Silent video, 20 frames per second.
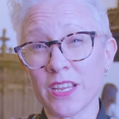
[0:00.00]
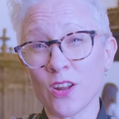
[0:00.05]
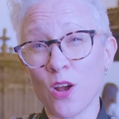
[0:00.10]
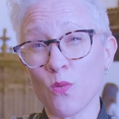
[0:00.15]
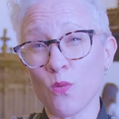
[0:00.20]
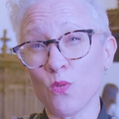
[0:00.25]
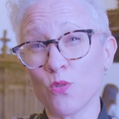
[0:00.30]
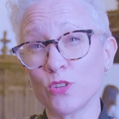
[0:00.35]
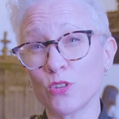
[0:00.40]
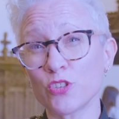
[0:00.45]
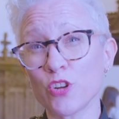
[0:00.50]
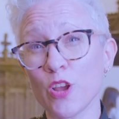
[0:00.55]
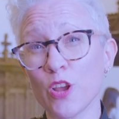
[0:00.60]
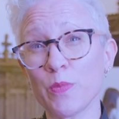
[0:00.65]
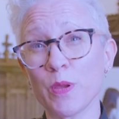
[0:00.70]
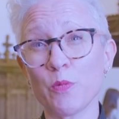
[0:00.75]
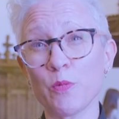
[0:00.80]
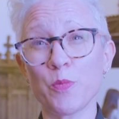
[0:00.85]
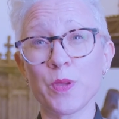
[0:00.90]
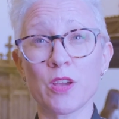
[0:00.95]
in our wardrobe.
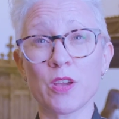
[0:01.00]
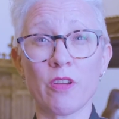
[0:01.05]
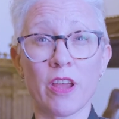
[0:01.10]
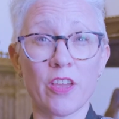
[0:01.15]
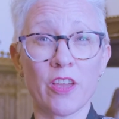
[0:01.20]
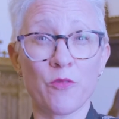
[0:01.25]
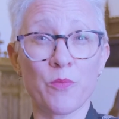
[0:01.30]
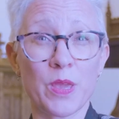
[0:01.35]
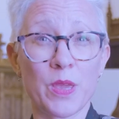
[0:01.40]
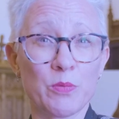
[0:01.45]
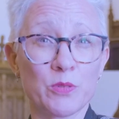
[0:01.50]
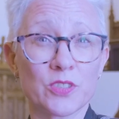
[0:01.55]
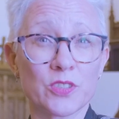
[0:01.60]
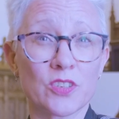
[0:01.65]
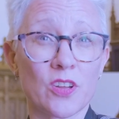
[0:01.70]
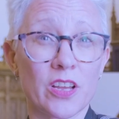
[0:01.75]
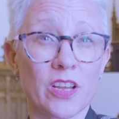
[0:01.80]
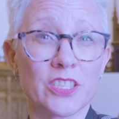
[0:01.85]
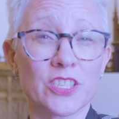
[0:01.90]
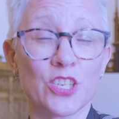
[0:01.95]
It would be great if people
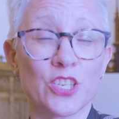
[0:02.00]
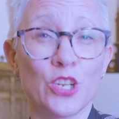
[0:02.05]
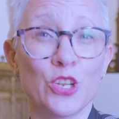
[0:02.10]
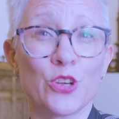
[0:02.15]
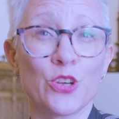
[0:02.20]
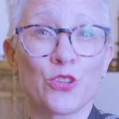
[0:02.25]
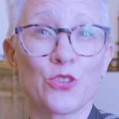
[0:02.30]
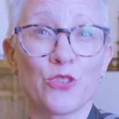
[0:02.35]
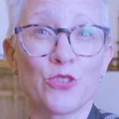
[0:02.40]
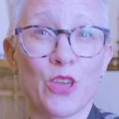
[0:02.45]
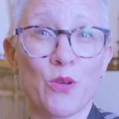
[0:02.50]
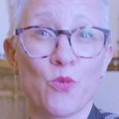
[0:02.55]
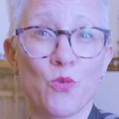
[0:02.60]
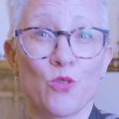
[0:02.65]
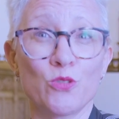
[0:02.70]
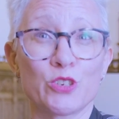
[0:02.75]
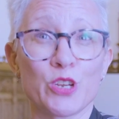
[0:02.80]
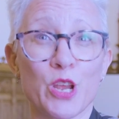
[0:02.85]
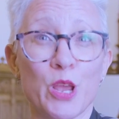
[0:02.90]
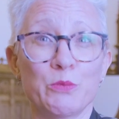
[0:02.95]
started to look through their
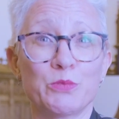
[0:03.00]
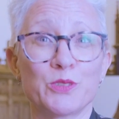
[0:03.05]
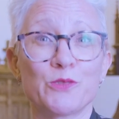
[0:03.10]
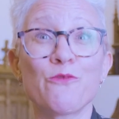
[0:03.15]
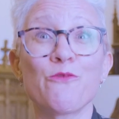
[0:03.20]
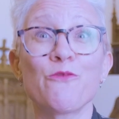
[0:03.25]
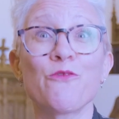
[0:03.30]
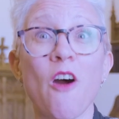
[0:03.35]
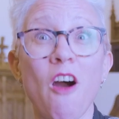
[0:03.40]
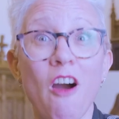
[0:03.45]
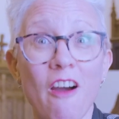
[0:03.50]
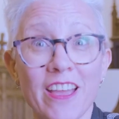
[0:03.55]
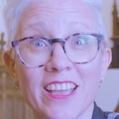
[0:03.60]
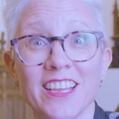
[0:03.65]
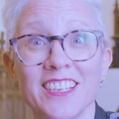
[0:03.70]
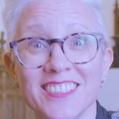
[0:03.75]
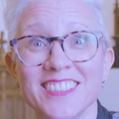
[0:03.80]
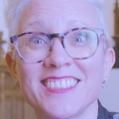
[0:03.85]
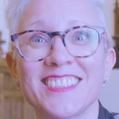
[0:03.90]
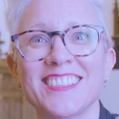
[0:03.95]
wardrobes,
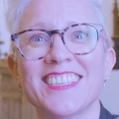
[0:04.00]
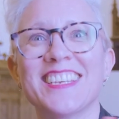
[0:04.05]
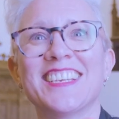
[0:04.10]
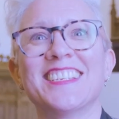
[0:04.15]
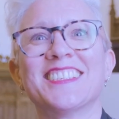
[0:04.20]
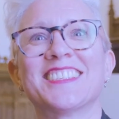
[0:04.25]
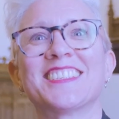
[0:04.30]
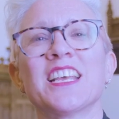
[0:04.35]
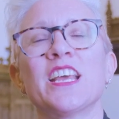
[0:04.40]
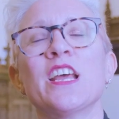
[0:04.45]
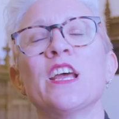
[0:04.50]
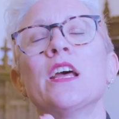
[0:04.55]
find these